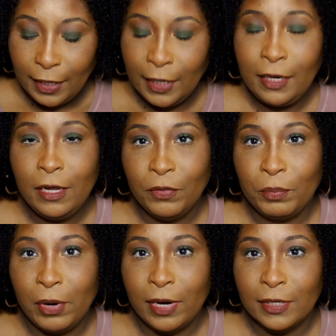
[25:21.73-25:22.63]
any other
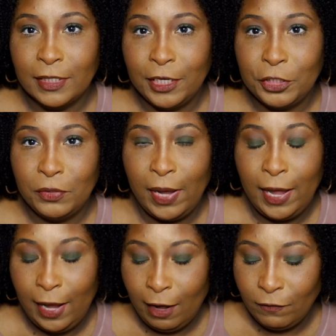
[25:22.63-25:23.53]
products that you
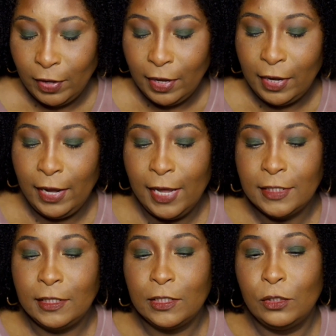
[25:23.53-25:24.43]
have. It
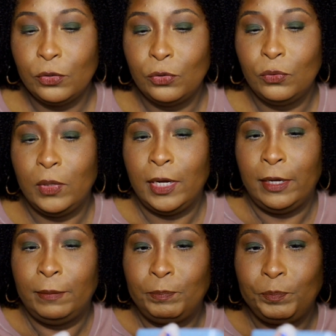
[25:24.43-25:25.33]
has this little,
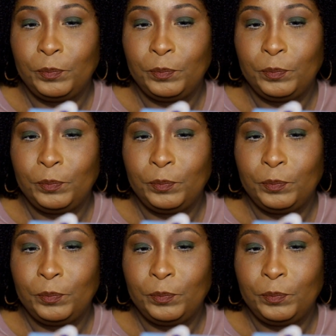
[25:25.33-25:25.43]
I